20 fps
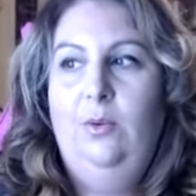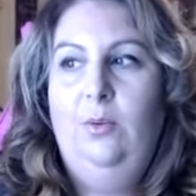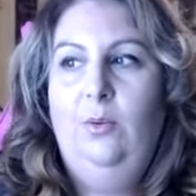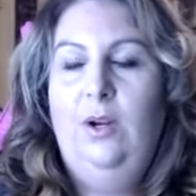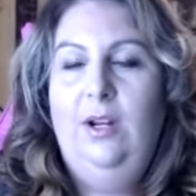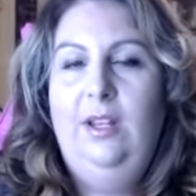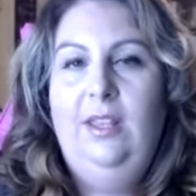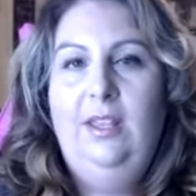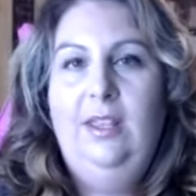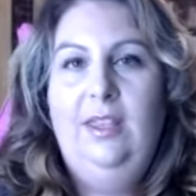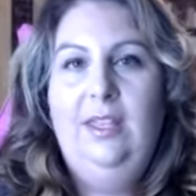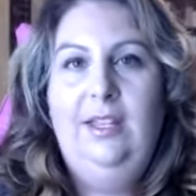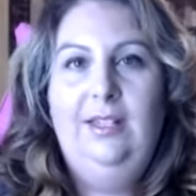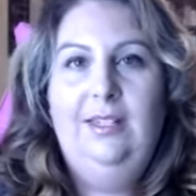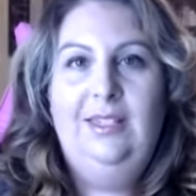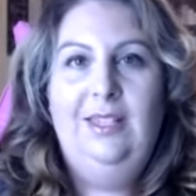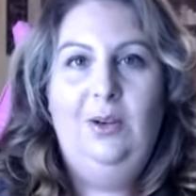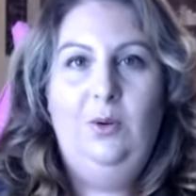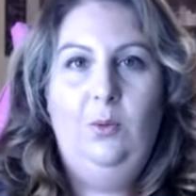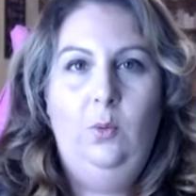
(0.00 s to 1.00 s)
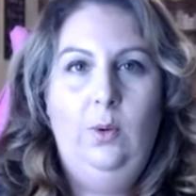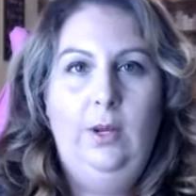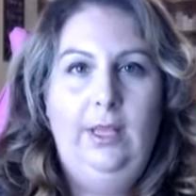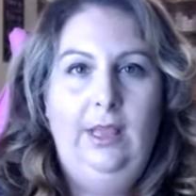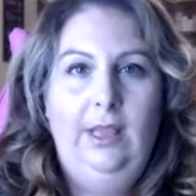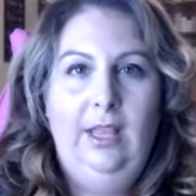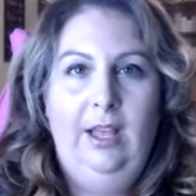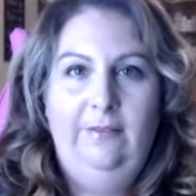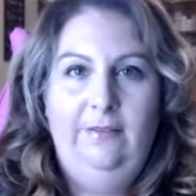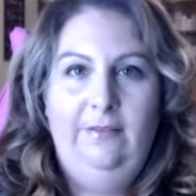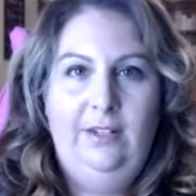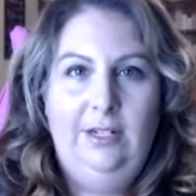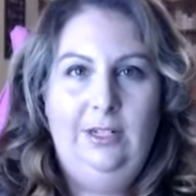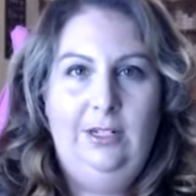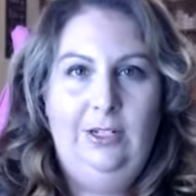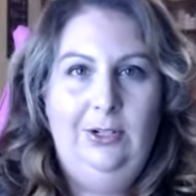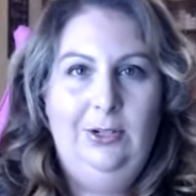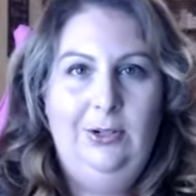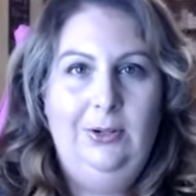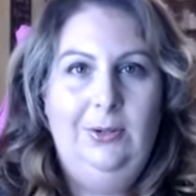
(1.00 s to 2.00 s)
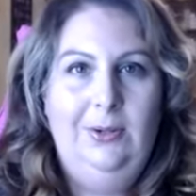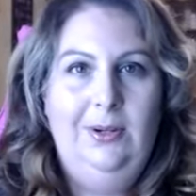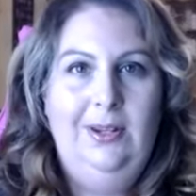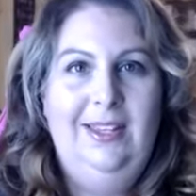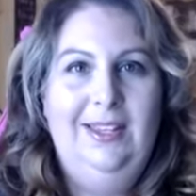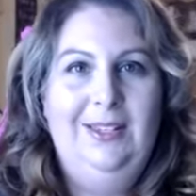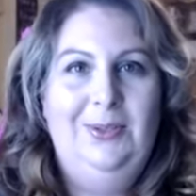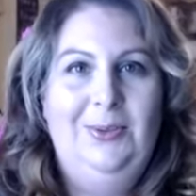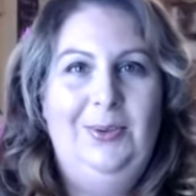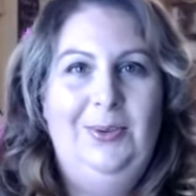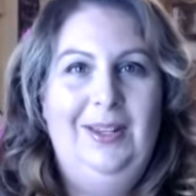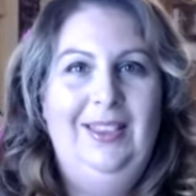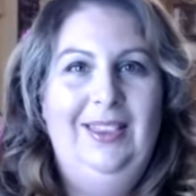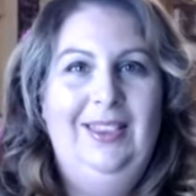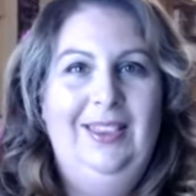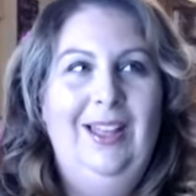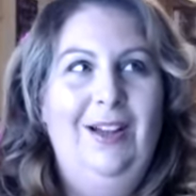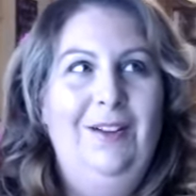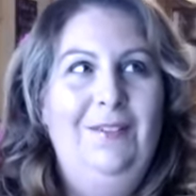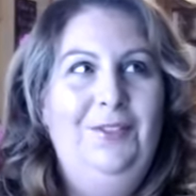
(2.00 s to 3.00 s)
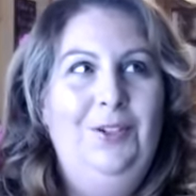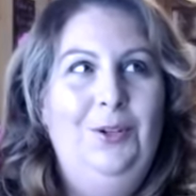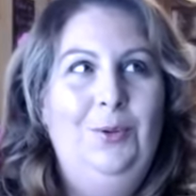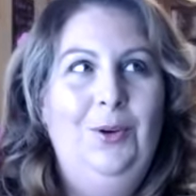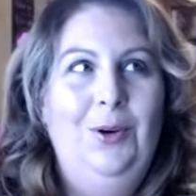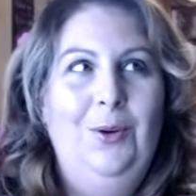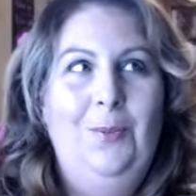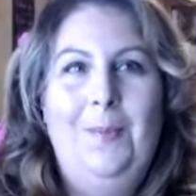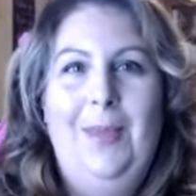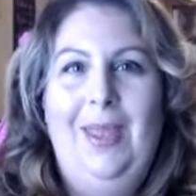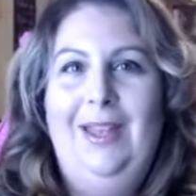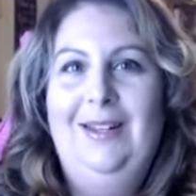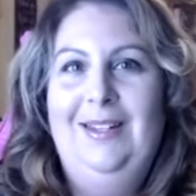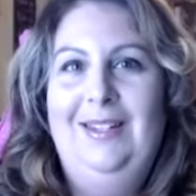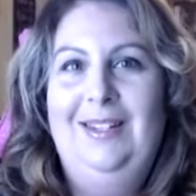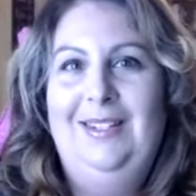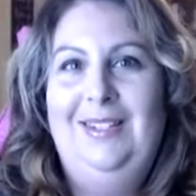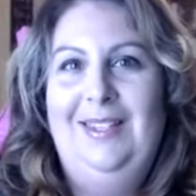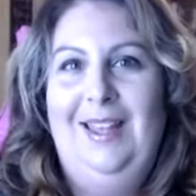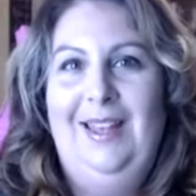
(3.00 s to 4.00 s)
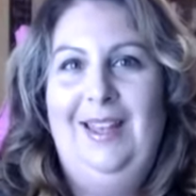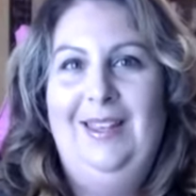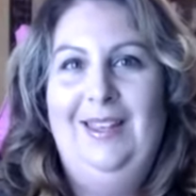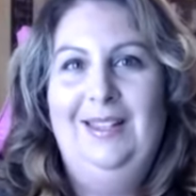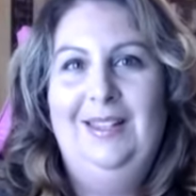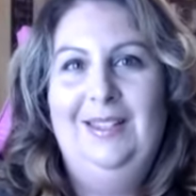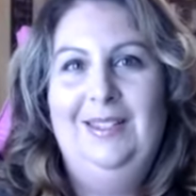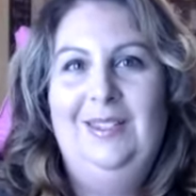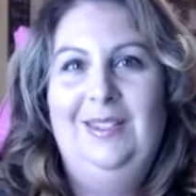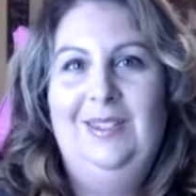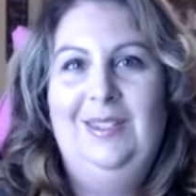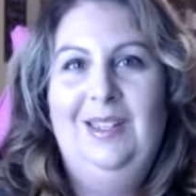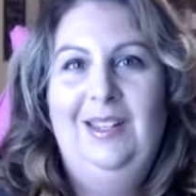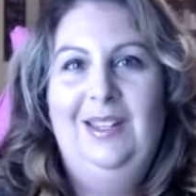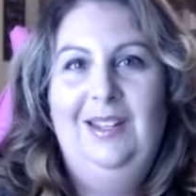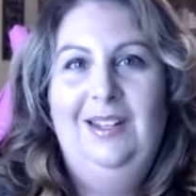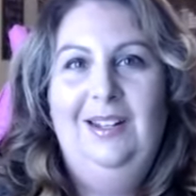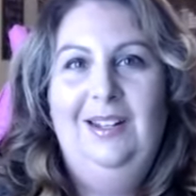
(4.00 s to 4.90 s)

one of the things that we love to do is we love to romanticize